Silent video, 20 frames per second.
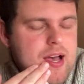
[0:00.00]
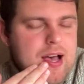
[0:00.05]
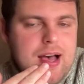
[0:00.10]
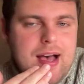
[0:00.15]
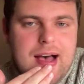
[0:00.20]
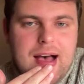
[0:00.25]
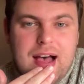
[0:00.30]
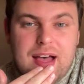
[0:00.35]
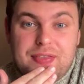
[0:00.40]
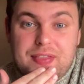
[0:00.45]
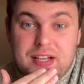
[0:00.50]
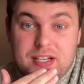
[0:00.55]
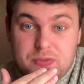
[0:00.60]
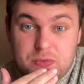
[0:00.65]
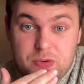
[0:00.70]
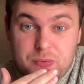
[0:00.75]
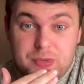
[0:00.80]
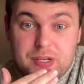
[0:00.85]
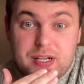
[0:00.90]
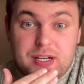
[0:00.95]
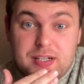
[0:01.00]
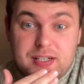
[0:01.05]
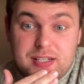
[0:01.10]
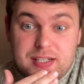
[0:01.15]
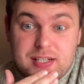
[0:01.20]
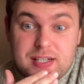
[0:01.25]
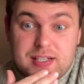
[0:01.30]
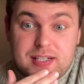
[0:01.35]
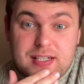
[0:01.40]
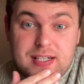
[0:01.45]
And that's what we're going to
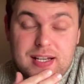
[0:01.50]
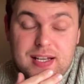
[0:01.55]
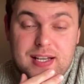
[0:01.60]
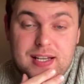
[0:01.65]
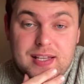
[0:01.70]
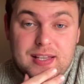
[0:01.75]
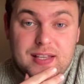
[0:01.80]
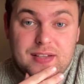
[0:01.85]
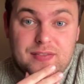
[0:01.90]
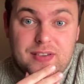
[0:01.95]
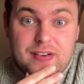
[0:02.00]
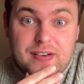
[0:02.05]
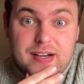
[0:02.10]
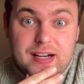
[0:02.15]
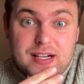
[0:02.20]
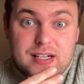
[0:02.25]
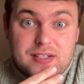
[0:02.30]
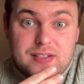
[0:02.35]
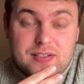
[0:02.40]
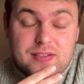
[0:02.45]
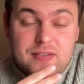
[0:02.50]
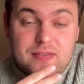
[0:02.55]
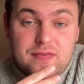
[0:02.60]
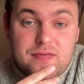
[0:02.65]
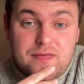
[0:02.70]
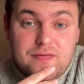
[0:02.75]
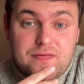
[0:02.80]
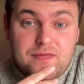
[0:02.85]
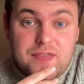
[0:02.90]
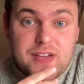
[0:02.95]
discuss in the very next
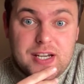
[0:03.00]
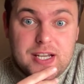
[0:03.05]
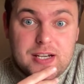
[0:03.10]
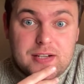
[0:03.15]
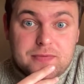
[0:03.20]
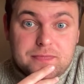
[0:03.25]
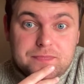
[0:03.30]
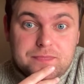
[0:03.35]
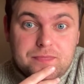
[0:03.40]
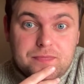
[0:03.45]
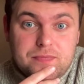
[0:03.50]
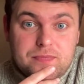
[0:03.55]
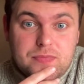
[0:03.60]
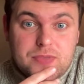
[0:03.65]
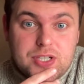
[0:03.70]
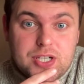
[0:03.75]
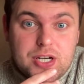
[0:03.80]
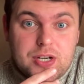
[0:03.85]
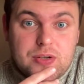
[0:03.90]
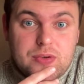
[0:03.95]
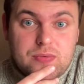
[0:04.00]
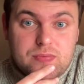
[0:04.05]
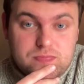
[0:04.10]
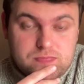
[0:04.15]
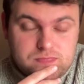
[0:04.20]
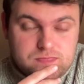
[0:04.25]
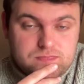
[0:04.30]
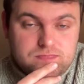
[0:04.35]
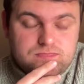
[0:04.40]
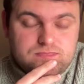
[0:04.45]
video. So
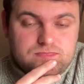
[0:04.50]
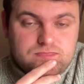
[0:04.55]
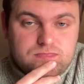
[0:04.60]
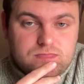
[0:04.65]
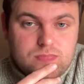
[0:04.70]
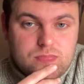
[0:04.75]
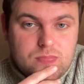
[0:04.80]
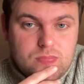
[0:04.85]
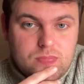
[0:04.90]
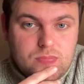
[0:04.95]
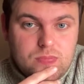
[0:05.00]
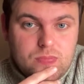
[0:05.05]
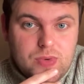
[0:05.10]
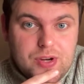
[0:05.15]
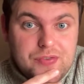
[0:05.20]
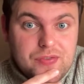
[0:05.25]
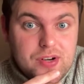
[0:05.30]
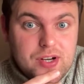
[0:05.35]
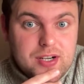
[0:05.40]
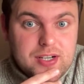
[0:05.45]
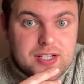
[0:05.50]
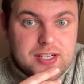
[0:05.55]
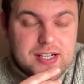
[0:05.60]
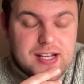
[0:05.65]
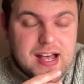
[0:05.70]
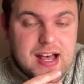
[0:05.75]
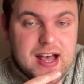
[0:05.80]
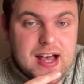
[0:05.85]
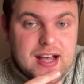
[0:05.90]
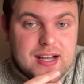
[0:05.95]
we've looked
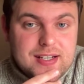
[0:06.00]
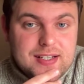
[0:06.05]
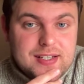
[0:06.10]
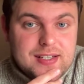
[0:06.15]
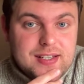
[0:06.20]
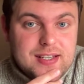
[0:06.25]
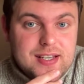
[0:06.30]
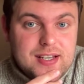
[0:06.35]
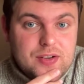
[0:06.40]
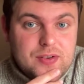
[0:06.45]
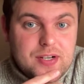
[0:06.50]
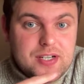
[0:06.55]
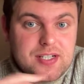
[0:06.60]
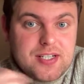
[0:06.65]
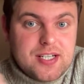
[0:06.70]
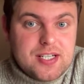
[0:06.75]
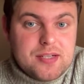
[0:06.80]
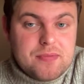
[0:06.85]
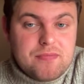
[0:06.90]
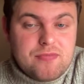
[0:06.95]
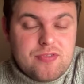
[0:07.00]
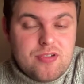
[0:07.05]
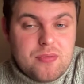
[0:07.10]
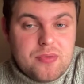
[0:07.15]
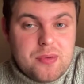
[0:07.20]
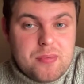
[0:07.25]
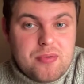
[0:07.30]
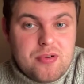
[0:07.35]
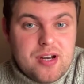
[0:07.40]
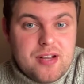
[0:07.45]
at the criticism from
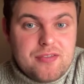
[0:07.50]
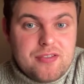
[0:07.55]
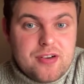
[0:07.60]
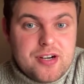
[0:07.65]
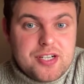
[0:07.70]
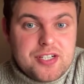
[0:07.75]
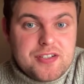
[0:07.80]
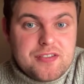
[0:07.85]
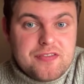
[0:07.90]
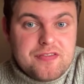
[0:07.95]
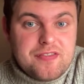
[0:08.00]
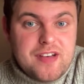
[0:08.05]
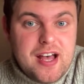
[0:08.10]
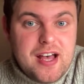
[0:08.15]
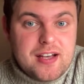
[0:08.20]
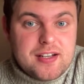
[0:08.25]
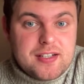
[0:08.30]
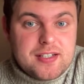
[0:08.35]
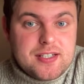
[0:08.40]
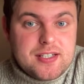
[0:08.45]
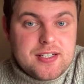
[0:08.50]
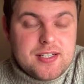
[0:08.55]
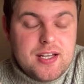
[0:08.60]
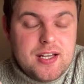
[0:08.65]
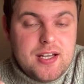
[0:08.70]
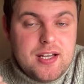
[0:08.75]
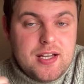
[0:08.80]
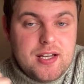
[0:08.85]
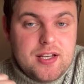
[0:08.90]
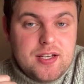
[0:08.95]
the proliferation of facts.
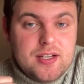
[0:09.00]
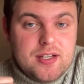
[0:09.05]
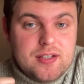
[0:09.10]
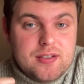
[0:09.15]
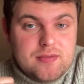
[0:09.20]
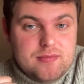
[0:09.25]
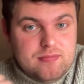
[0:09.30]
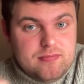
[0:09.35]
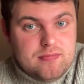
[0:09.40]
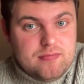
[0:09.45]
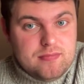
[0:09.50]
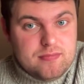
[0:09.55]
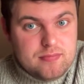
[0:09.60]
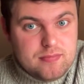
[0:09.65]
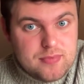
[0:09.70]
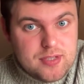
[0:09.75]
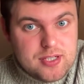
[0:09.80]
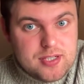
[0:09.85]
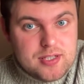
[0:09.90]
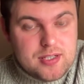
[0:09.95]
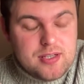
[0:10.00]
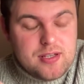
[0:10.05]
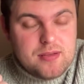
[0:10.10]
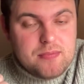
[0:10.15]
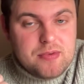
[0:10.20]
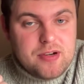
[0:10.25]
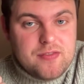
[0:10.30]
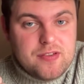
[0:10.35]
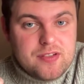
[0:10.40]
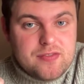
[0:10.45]
That's the
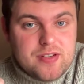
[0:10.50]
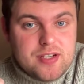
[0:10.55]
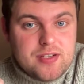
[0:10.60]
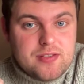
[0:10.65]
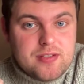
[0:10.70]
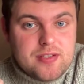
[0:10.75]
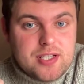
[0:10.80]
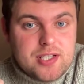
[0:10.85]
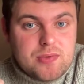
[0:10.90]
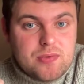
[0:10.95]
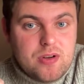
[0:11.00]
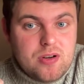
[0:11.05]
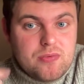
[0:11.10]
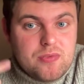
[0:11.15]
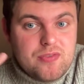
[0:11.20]
previous video to this one.